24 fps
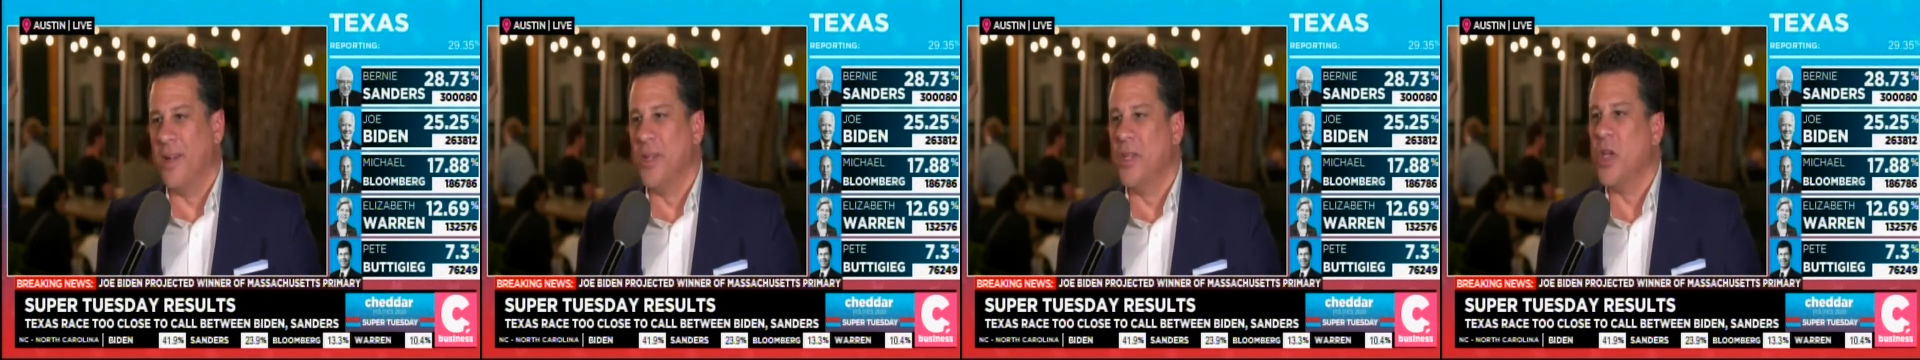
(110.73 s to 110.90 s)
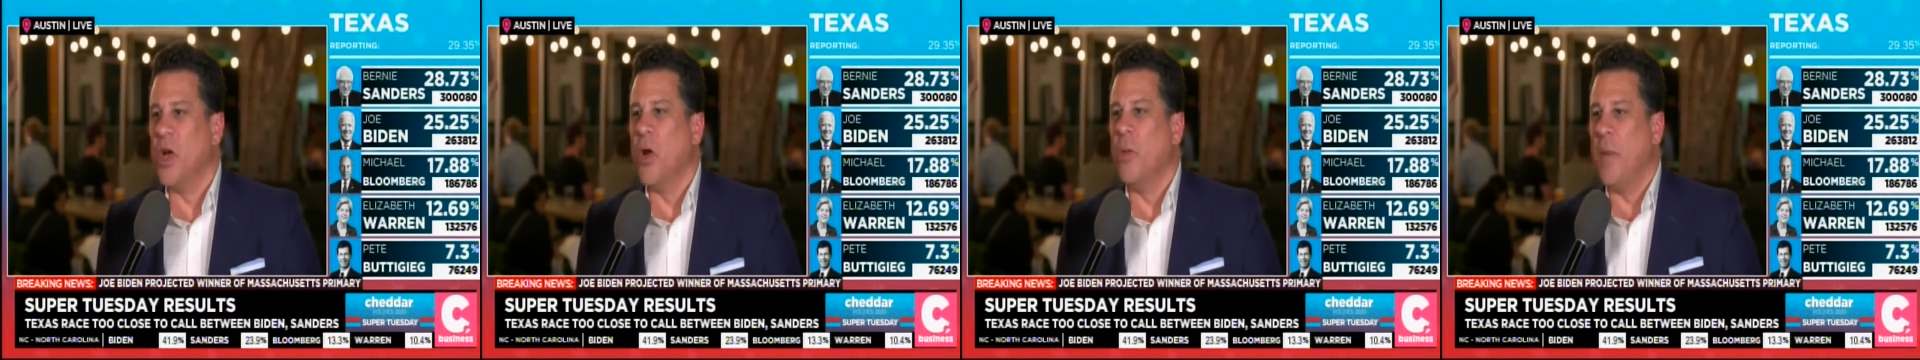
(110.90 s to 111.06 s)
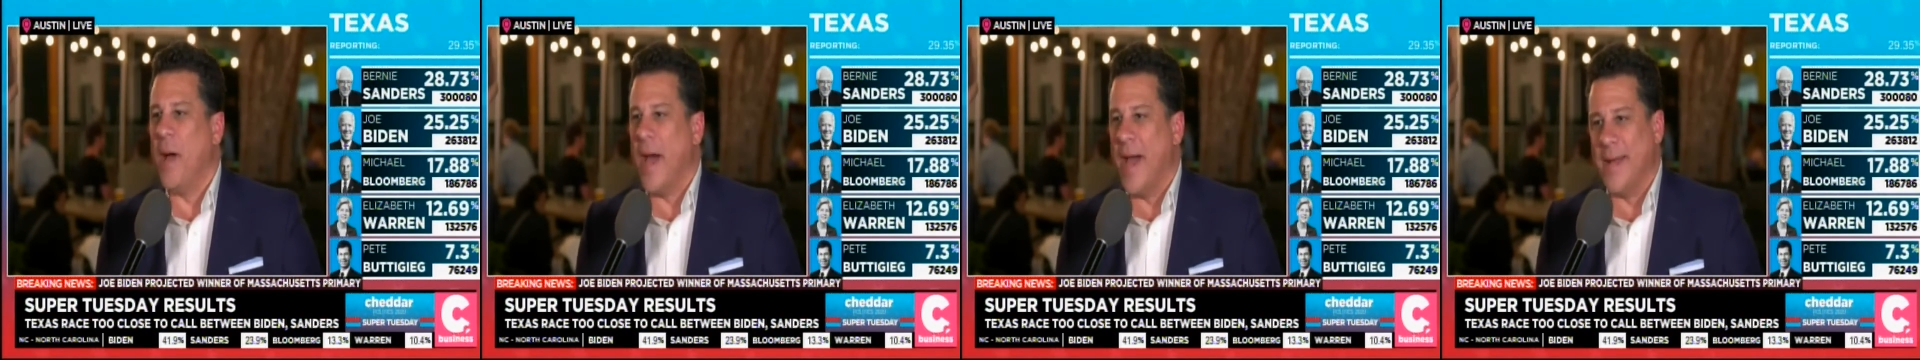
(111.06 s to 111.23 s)
and
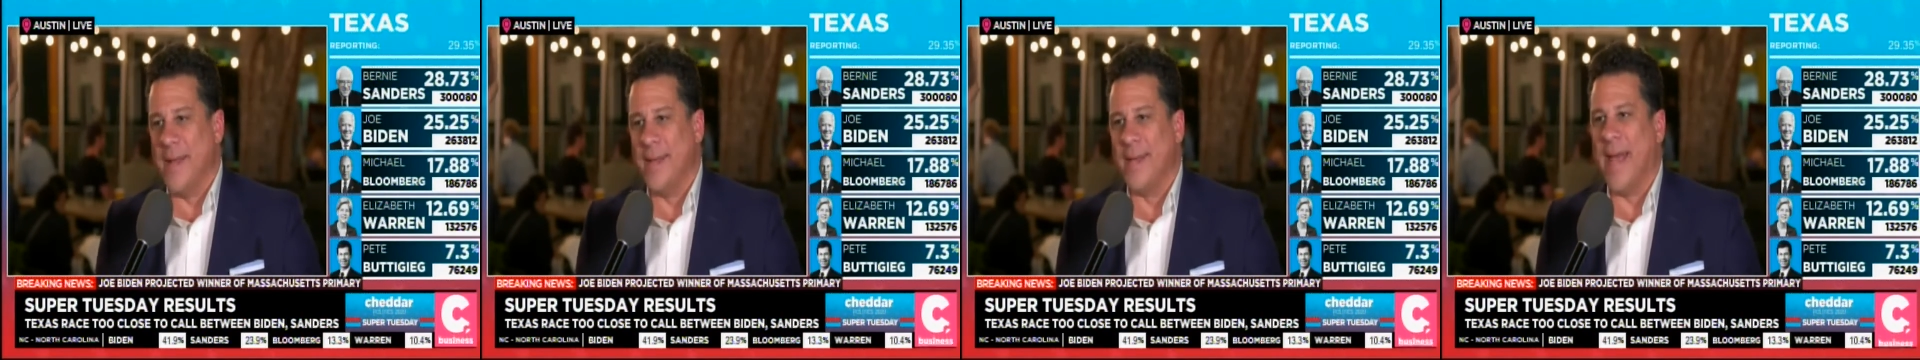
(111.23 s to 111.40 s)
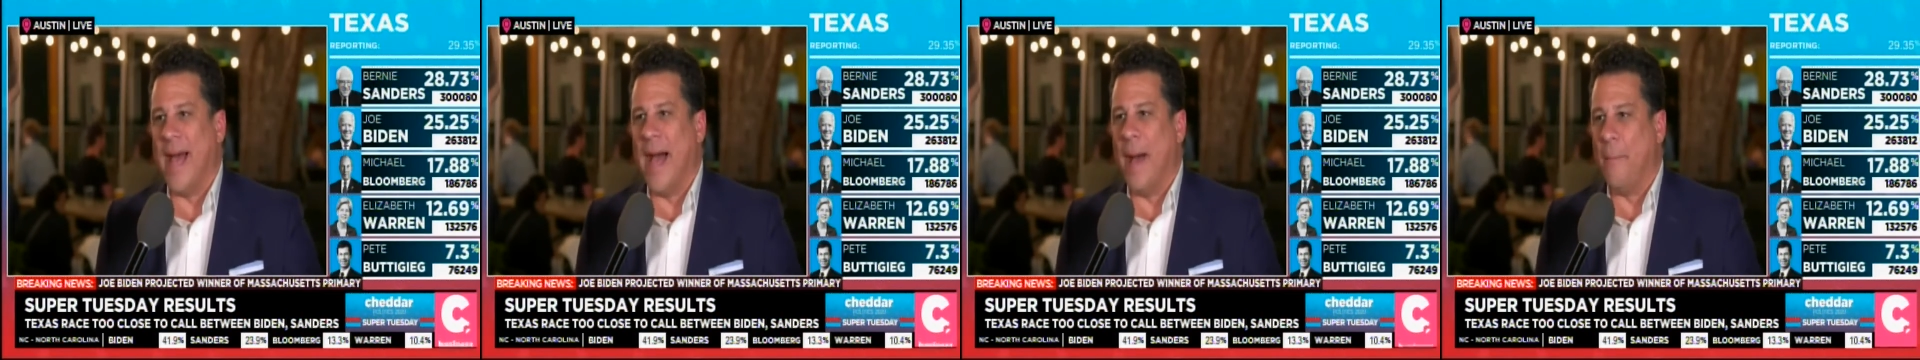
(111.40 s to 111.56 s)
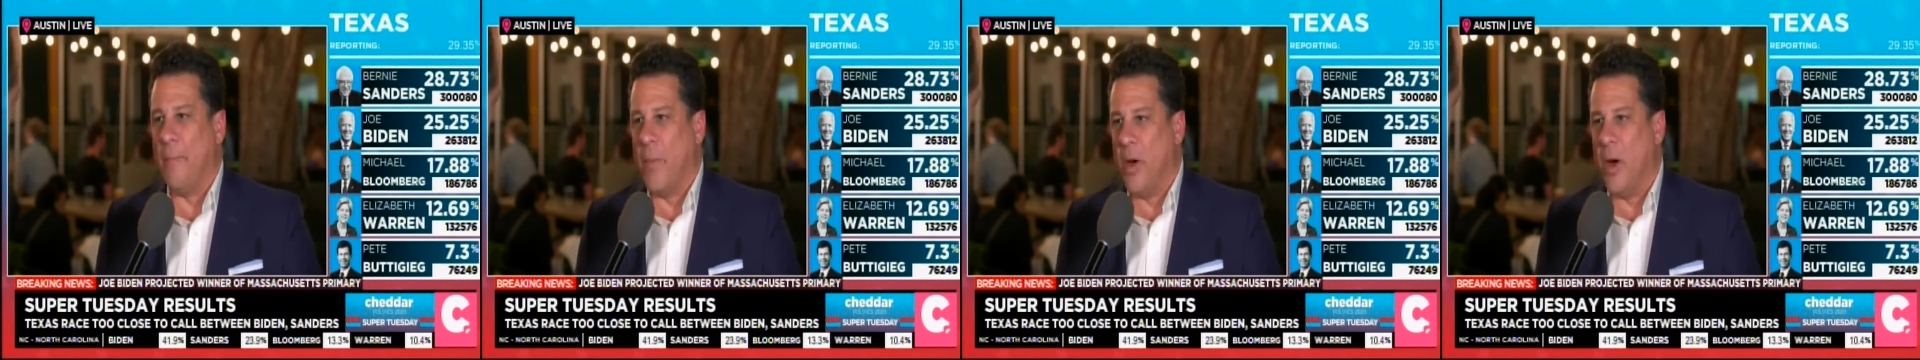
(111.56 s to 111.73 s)
Joe Biden
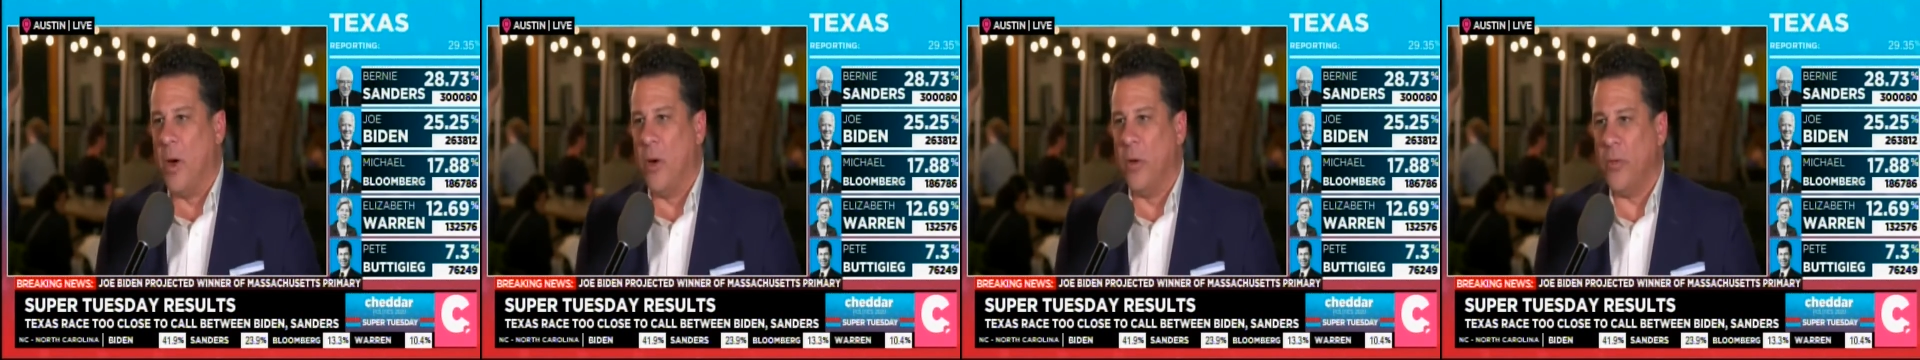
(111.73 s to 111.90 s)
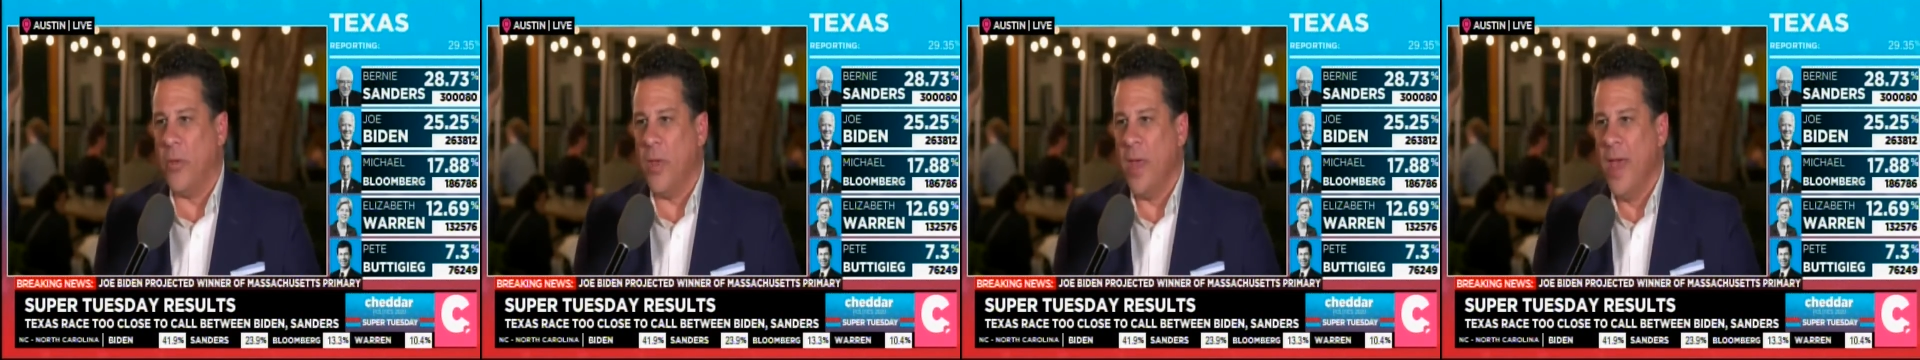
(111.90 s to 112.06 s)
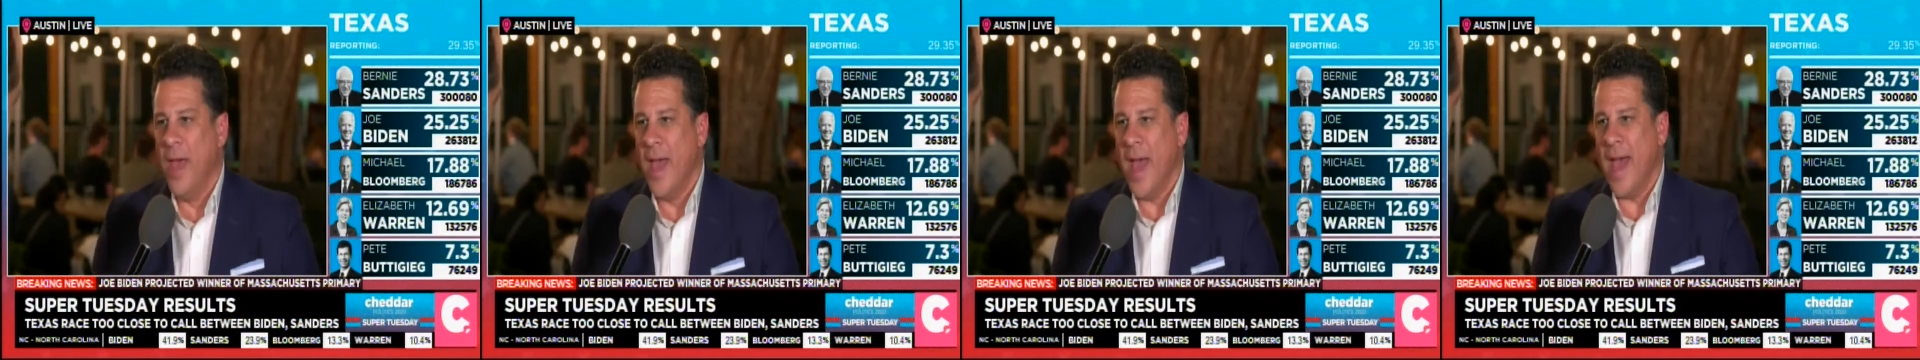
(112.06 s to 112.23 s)
got both.